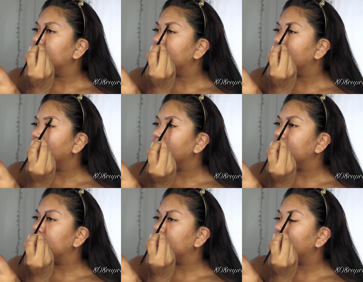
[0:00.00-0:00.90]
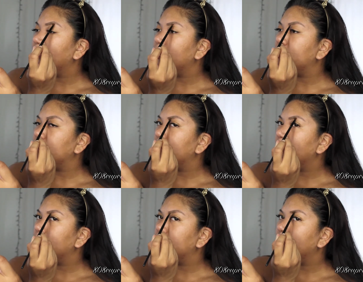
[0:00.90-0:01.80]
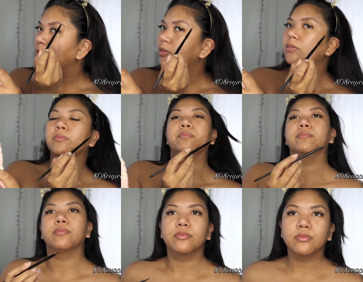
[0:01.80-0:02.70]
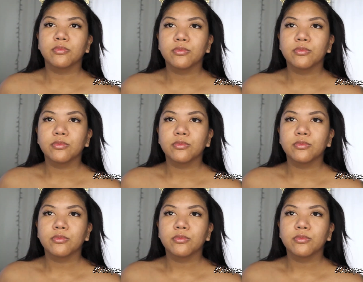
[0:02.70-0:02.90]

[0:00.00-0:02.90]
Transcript: [no speech]